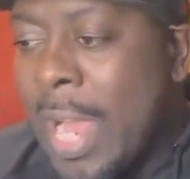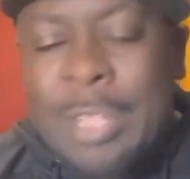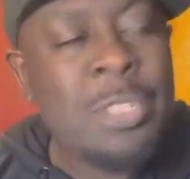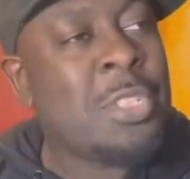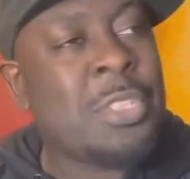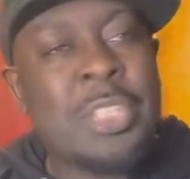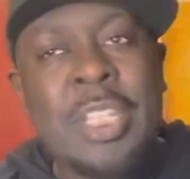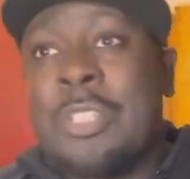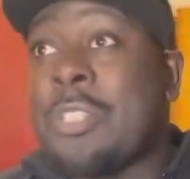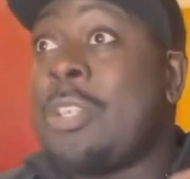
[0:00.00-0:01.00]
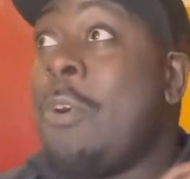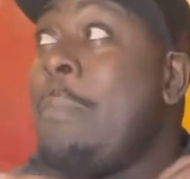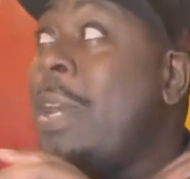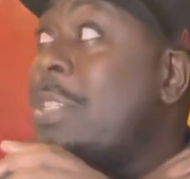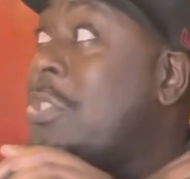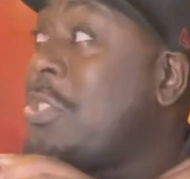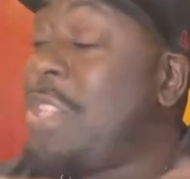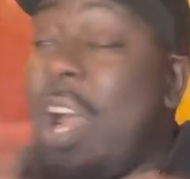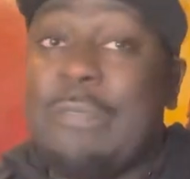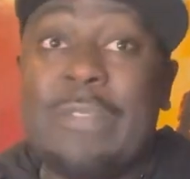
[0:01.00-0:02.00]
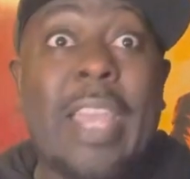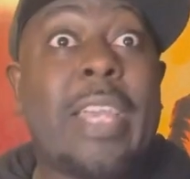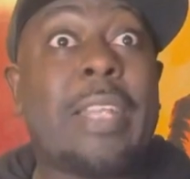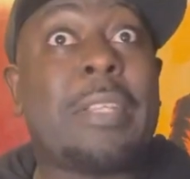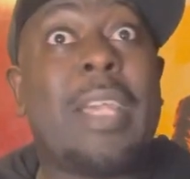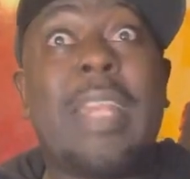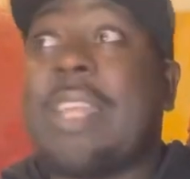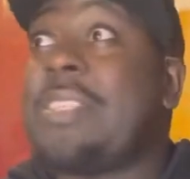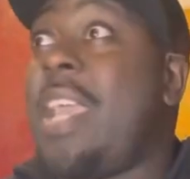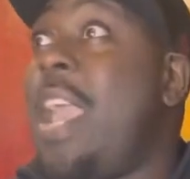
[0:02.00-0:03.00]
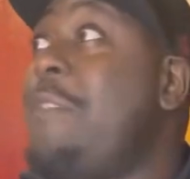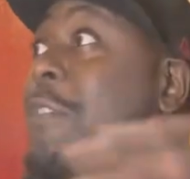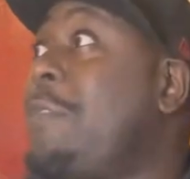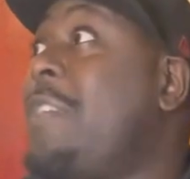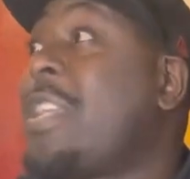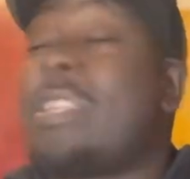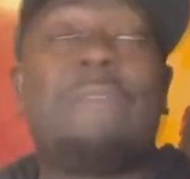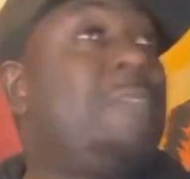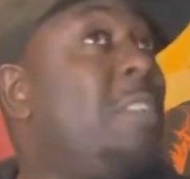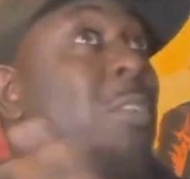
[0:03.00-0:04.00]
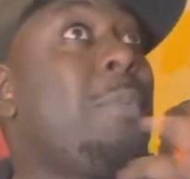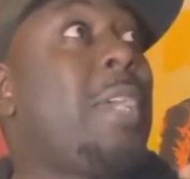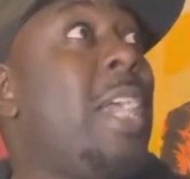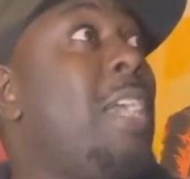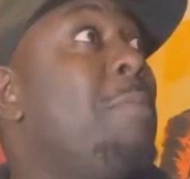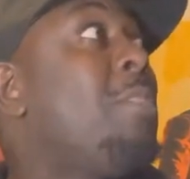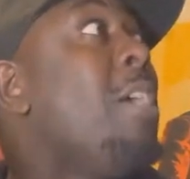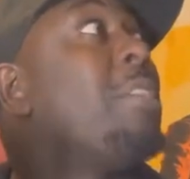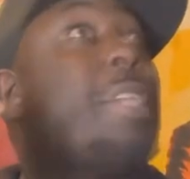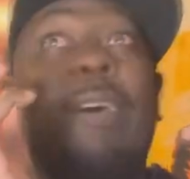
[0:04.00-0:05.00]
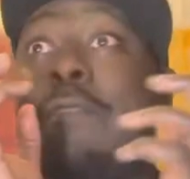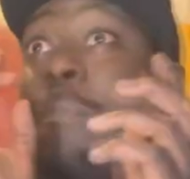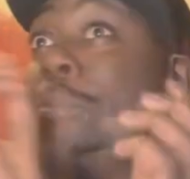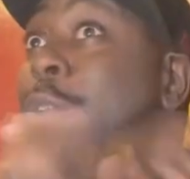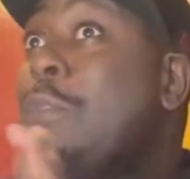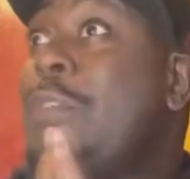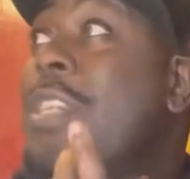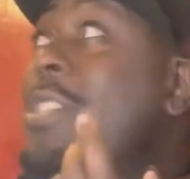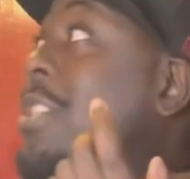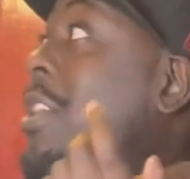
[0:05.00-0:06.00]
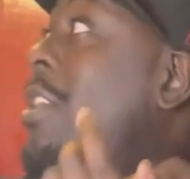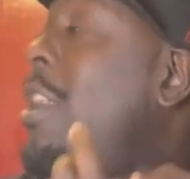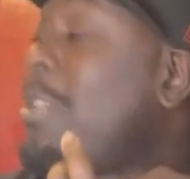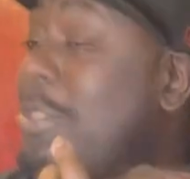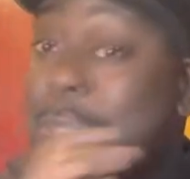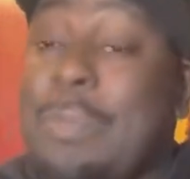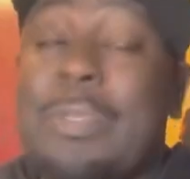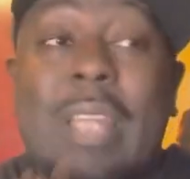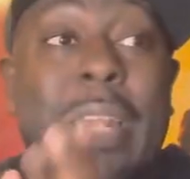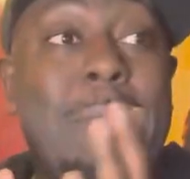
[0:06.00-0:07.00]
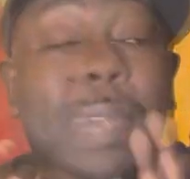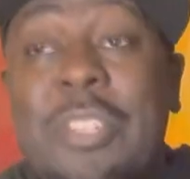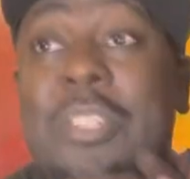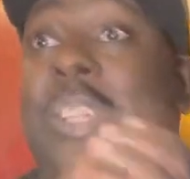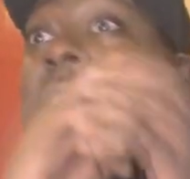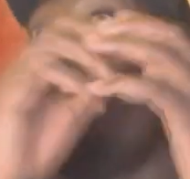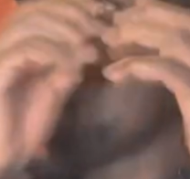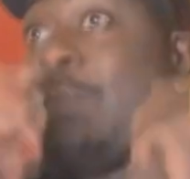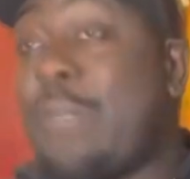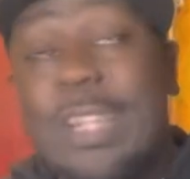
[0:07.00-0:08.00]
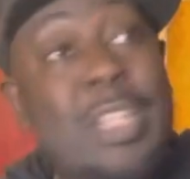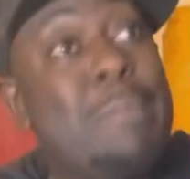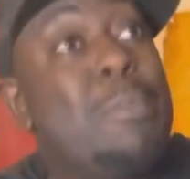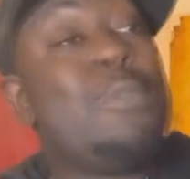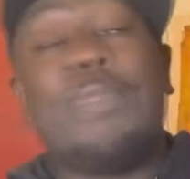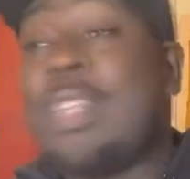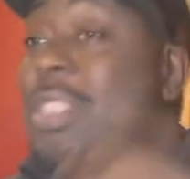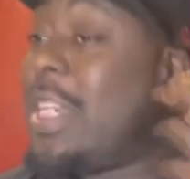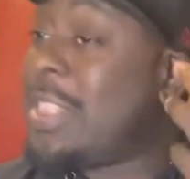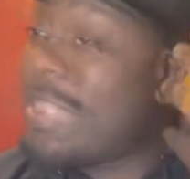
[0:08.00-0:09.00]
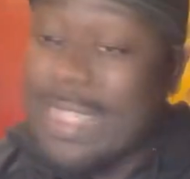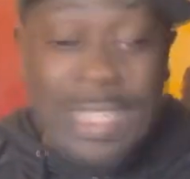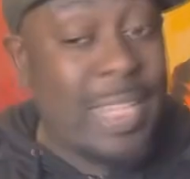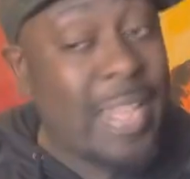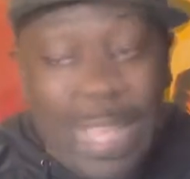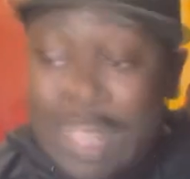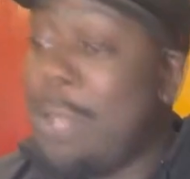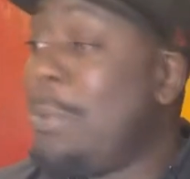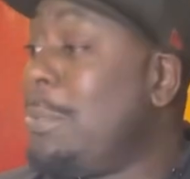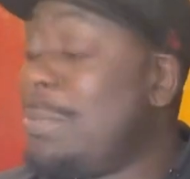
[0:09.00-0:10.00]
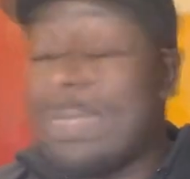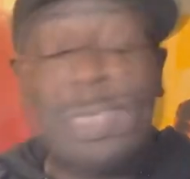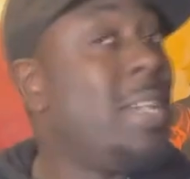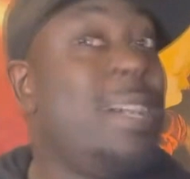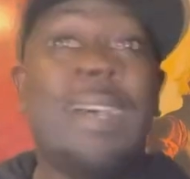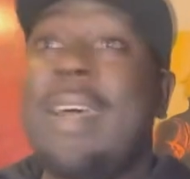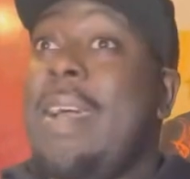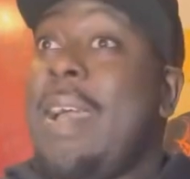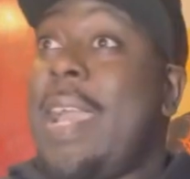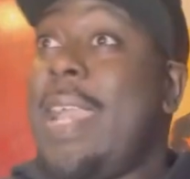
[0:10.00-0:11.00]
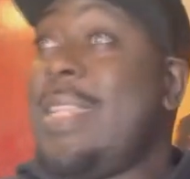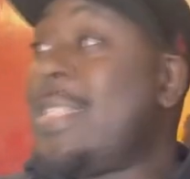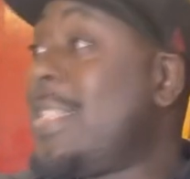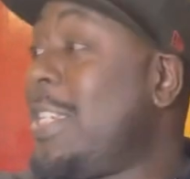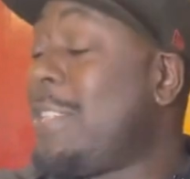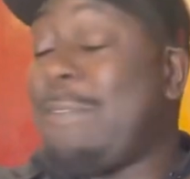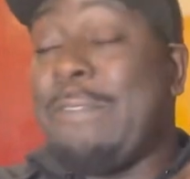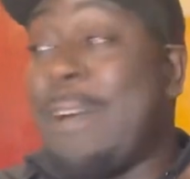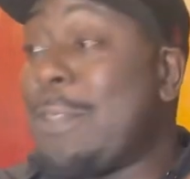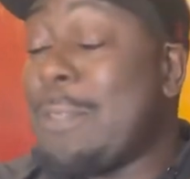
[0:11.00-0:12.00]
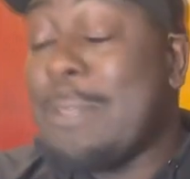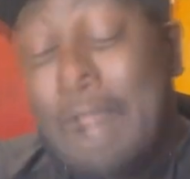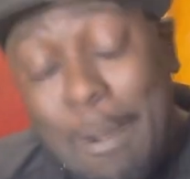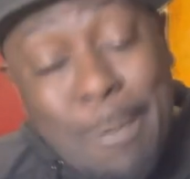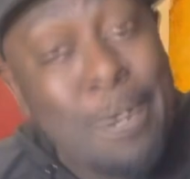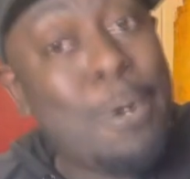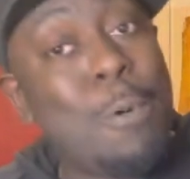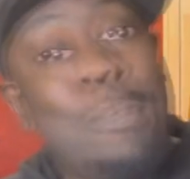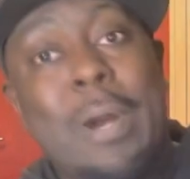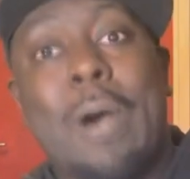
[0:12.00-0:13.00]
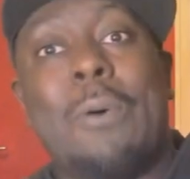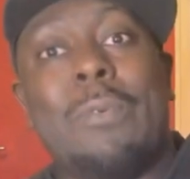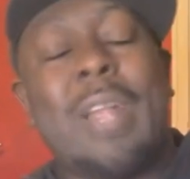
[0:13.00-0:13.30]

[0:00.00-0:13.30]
And you just see so much stuff that connects everything. The video games, the other movies, the cartoons, animation, the 3D movies, as I said, the Legos. It's just phenomenal, bro.